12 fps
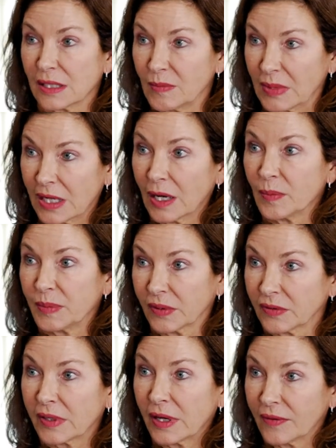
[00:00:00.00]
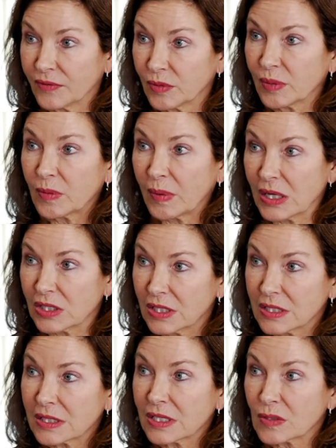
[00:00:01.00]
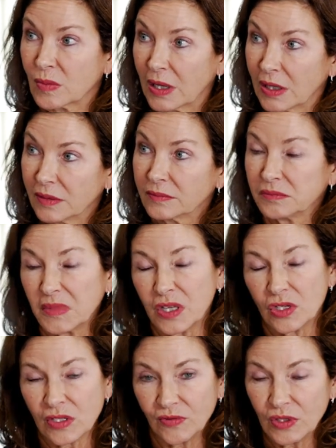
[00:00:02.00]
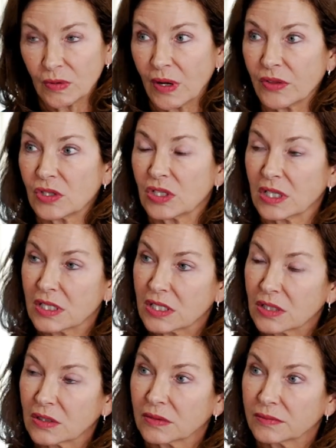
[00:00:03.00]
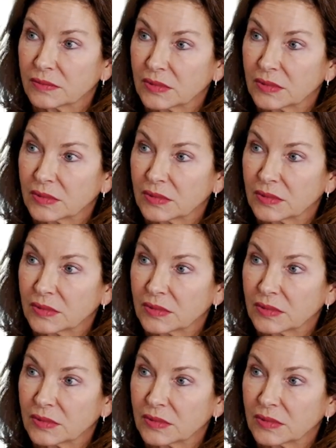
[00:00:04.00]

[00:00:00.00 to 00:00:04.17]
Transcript: can be helpful with patients as well. And there's a few other genes too.